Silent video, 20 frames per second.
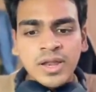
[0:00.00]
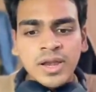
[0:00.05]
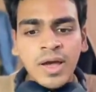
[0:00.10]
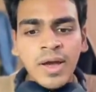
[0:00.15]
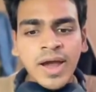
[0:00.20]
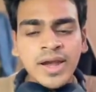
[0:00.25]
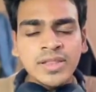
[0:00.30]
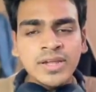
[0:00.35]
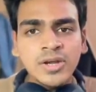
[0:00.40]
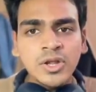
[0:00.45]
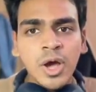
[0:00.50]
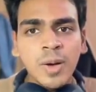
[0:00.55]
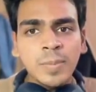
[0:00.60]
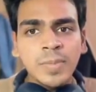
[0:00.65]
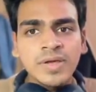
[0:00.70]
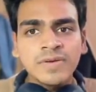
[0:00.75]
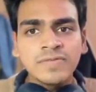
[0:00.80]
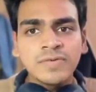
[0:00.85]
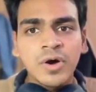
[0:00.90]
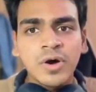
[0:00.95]
Now at the top
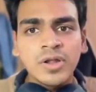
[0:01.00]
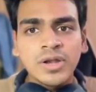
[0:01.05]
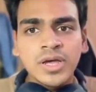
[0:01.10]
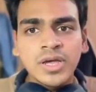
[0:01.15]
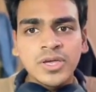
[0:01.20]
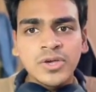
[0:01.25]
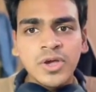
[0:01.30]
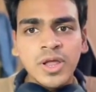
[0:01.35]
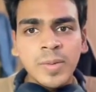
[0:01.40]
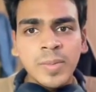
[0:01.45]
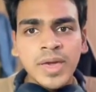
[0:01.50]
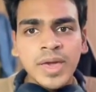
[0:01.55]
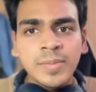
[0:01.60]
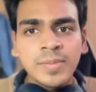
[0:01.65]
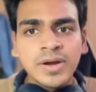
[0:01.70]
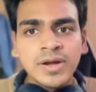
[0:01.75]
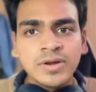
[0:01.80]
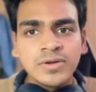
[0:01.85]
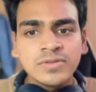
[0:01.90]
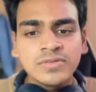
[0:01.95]
left corner you will be
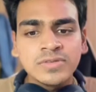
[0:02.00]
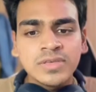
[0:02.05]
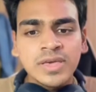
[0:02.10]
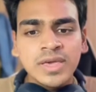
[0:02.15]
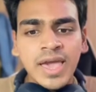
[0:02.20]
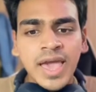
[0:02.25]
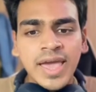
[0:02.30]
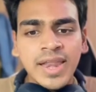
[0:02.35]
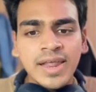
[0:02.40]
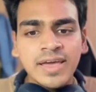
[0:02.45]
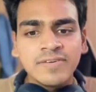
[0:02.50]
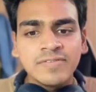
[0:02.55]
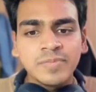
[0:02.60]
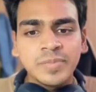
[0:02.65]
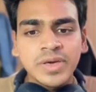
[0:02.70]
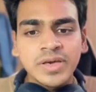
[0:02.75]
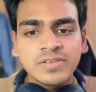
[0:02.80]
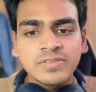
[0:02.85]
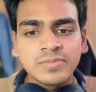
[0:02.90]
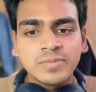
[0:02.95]
able to see an
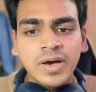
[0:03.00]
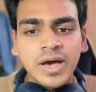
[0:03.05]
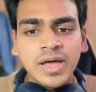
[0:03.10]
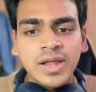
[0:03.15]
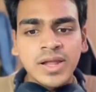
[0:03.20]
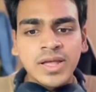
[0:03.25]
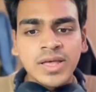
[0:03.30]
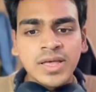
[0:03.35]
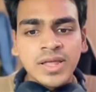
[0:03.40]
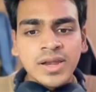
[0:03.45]
FPS bar.